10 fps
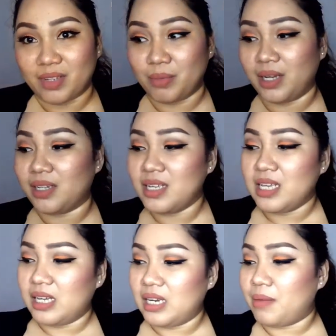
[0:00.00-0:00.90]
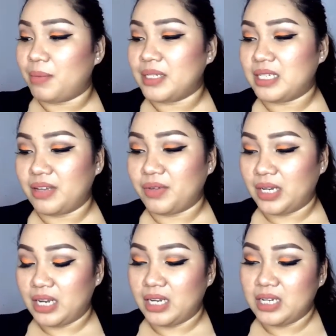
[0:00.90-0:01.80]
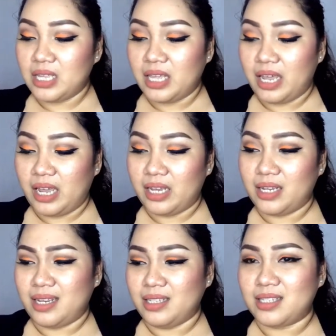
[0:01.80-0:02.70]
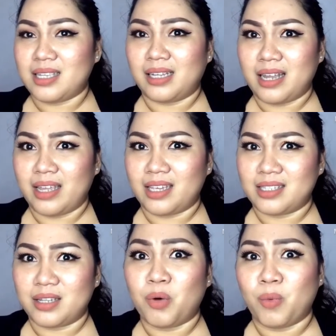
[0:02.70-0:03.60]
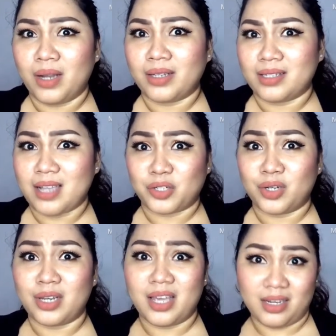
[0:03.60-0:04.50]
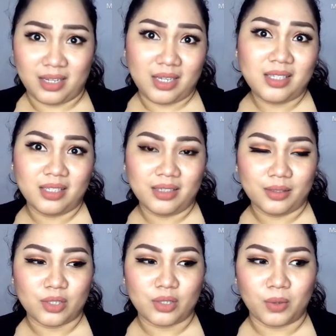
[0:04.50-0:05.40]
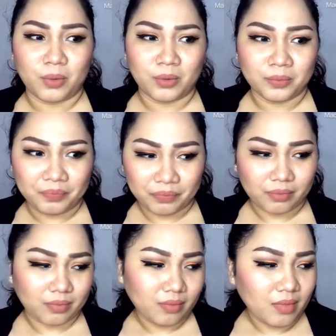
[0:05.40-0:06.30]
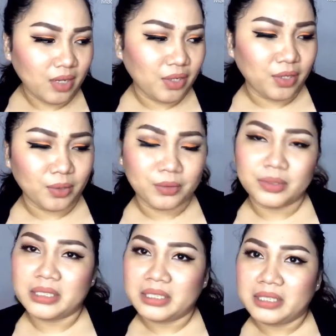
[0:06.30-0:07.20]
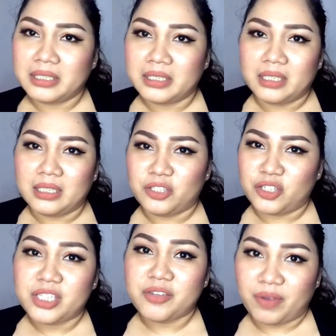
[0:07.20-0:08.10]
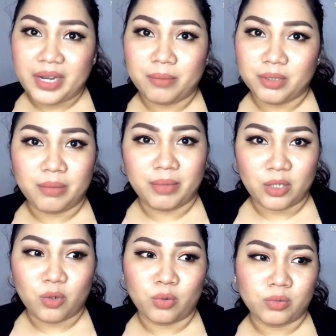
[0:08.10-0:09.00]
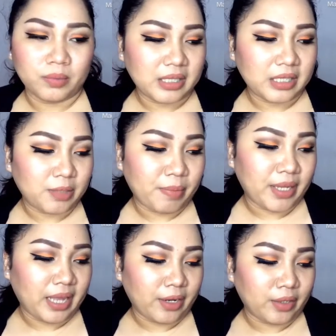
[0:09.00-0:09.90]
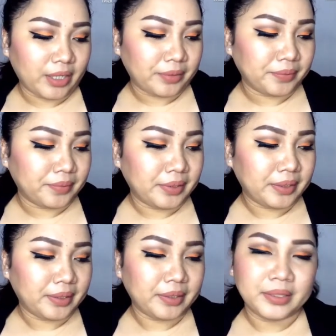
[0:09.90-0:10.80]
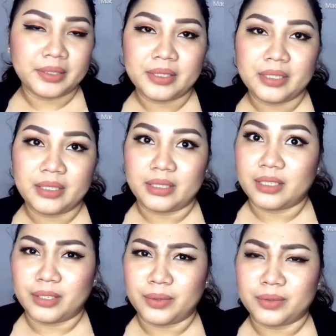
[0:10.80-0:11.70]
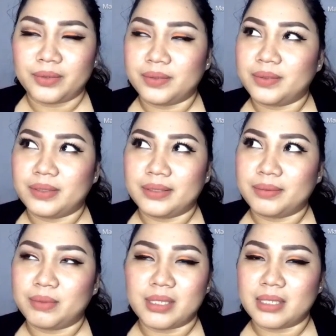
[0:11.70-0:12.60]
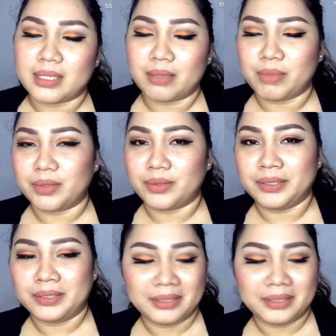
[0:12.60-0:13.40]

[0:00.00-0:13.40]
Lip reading: di ba? Nakapag-save ka na. And, it's not like it's a want, it's actually a need. So, you know, justifiable naman kung magsispend tayo ng ganun. Sinasabi ko.